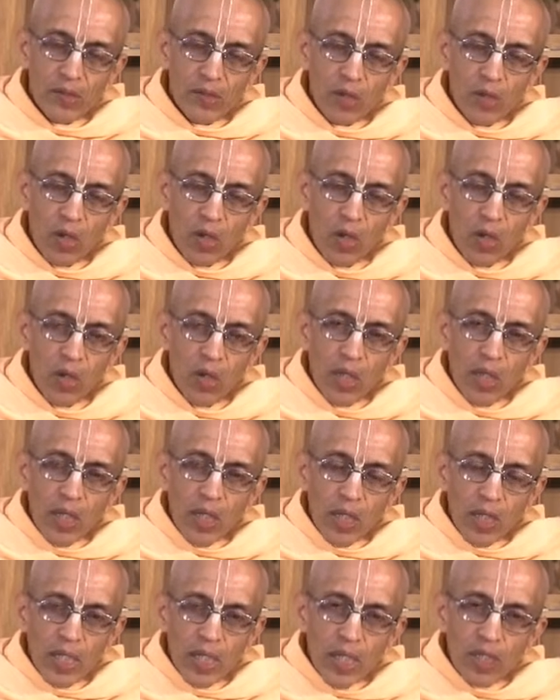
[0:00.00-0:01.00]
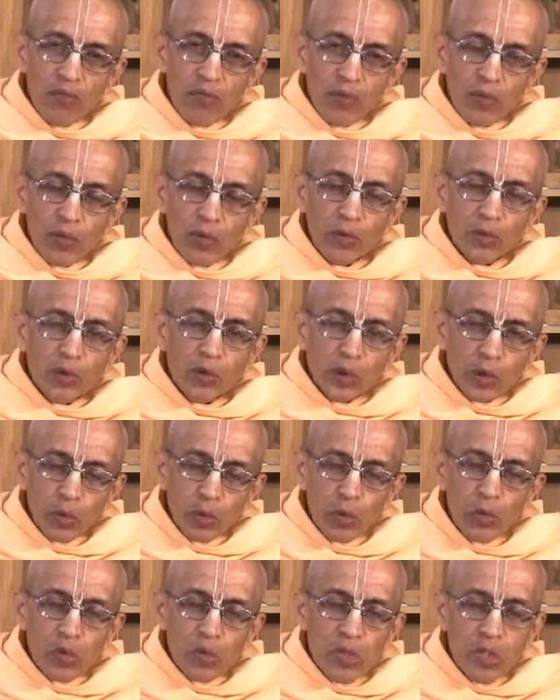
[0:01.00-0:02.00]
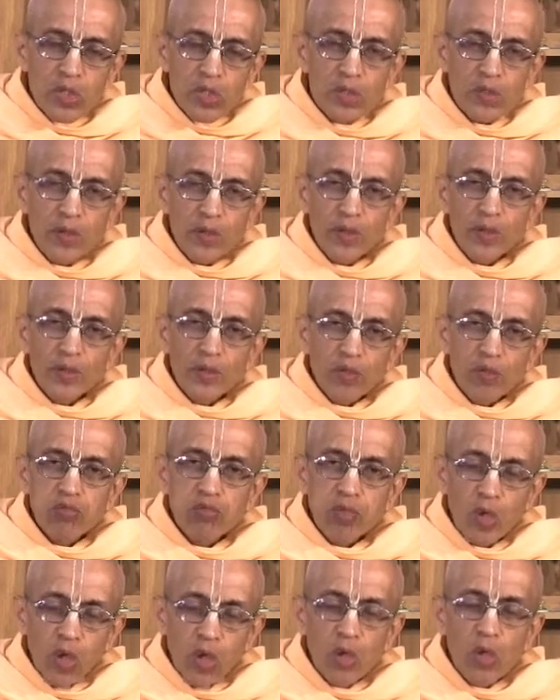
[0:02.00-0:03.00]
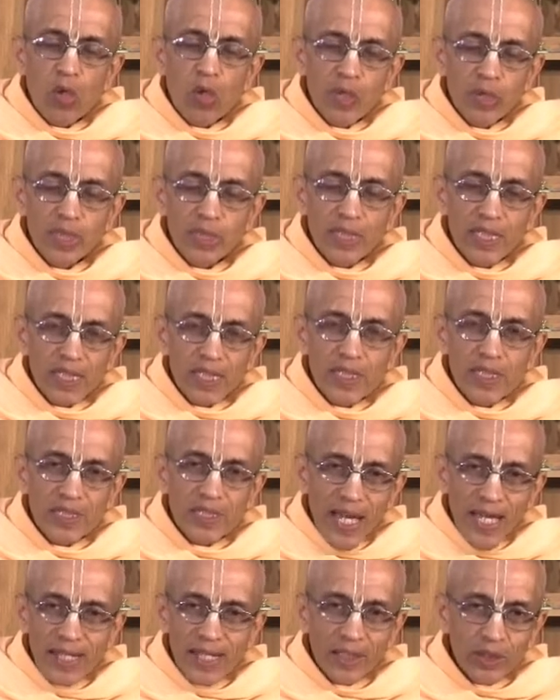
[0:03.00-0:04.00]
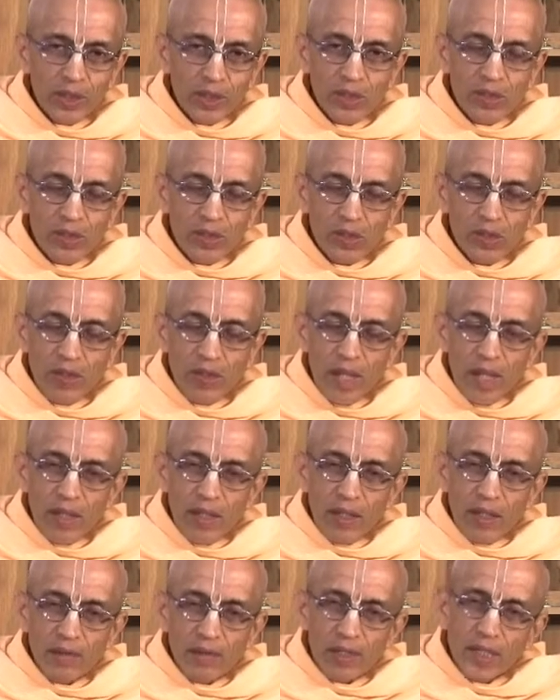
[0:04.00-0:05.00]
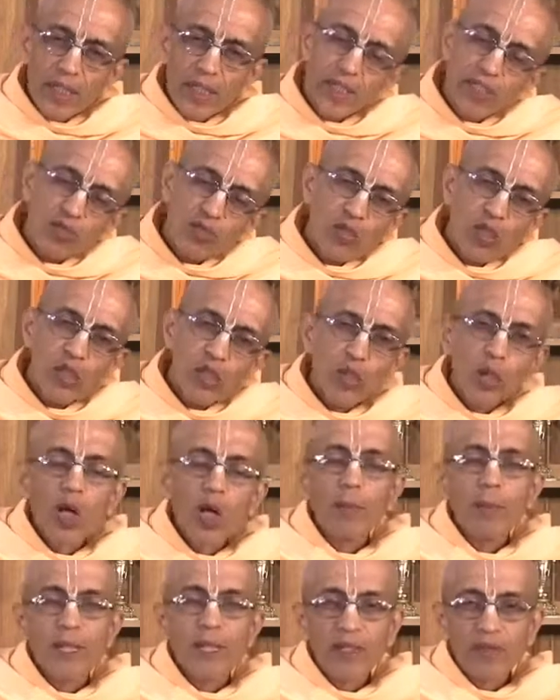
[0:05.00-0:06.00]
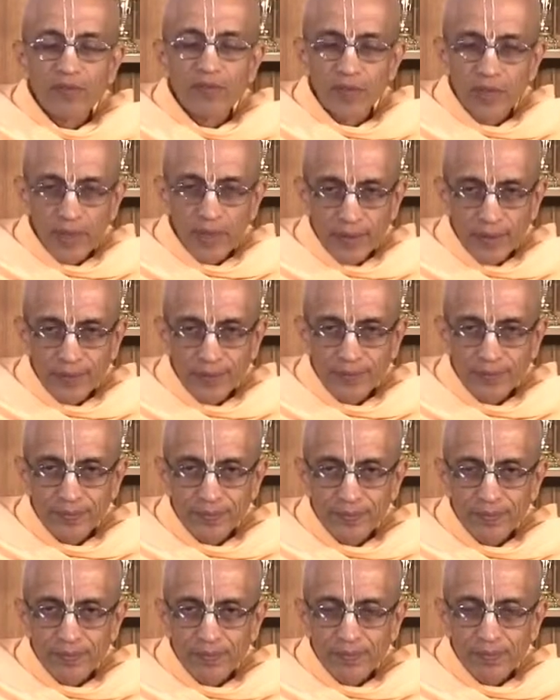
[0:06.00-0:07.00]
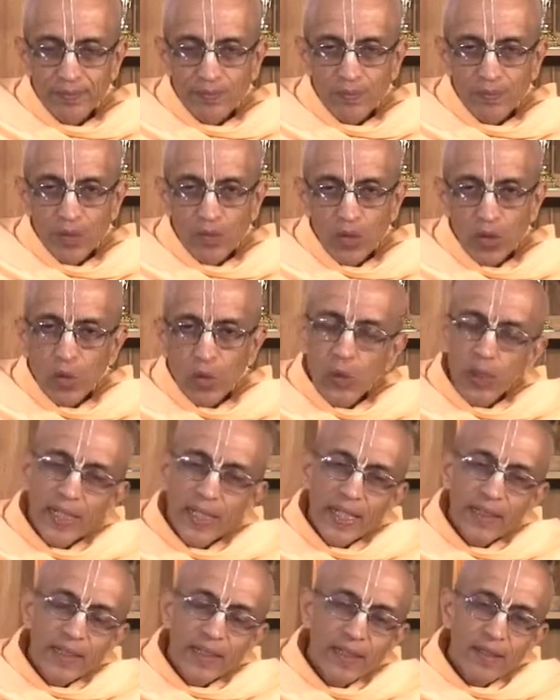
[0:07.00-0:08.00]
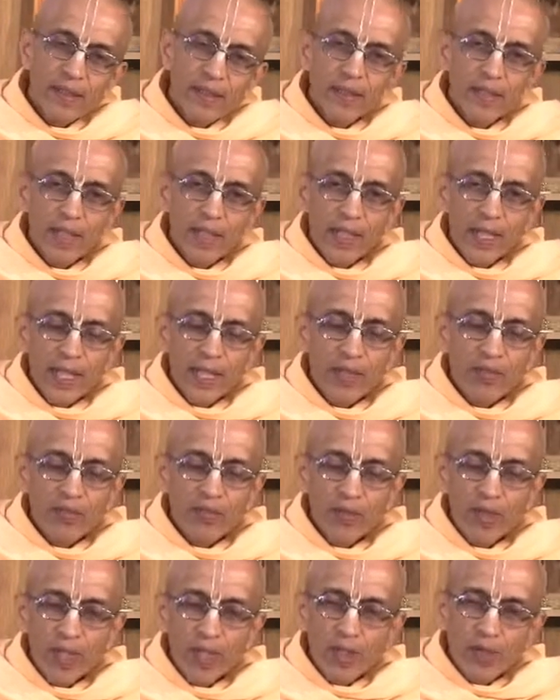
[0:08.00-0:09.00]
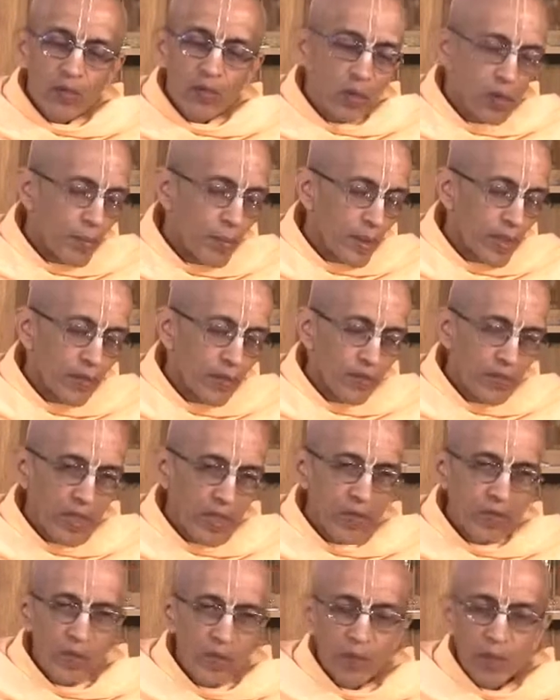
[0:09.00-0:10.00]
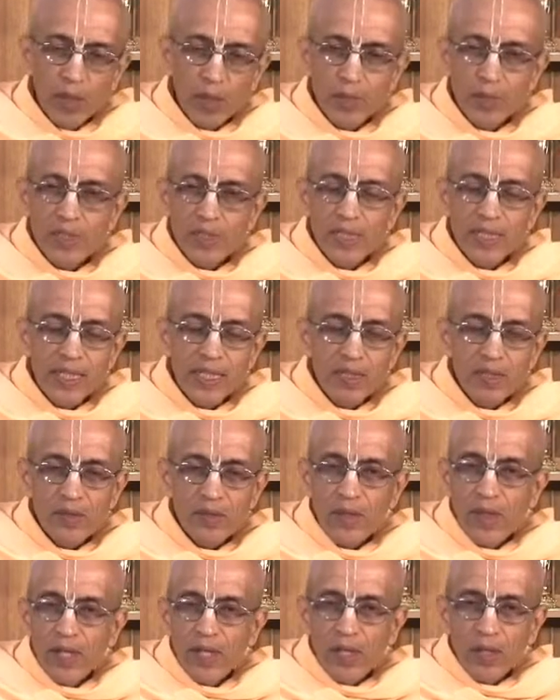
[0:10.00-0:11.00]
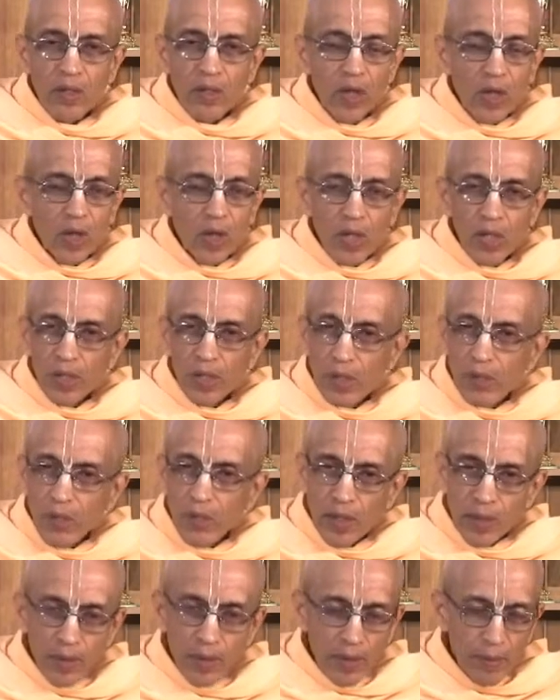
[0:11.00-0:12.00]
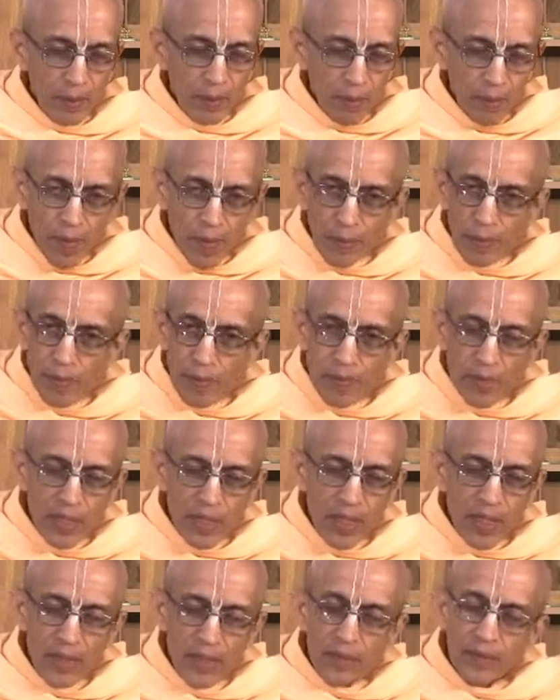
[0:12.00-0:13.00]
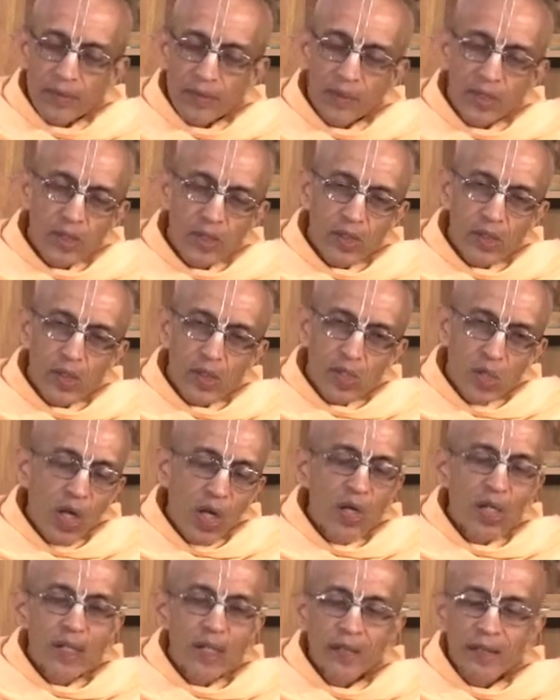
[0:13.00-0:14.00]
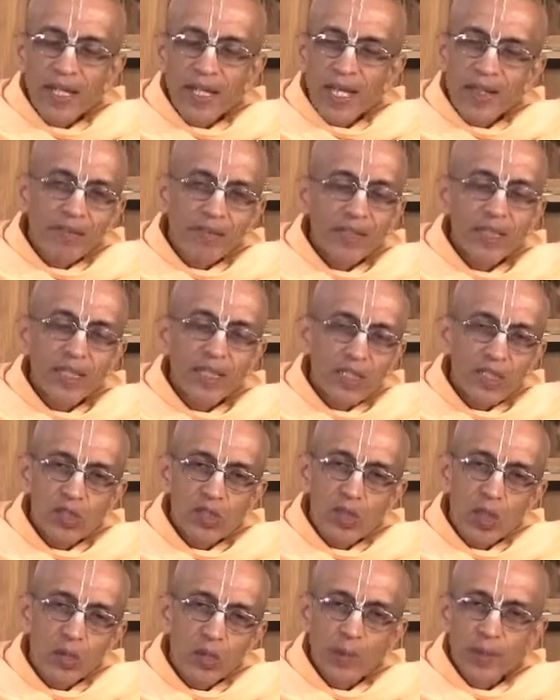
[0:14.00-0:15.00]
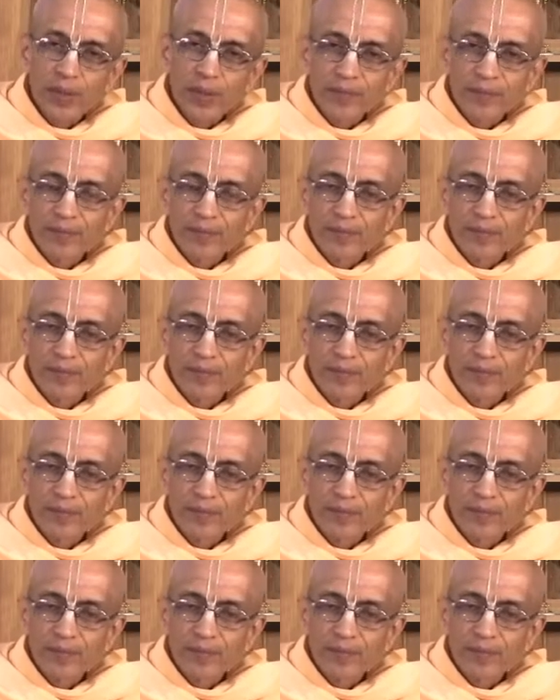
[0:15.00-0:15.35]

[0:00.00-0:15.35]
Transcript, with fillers: So, if you choose to follow Krishna's directions, then it is for your benefit. You will get eternal life, you will become free from all miseries, all your problems are uh, solved, everything is over.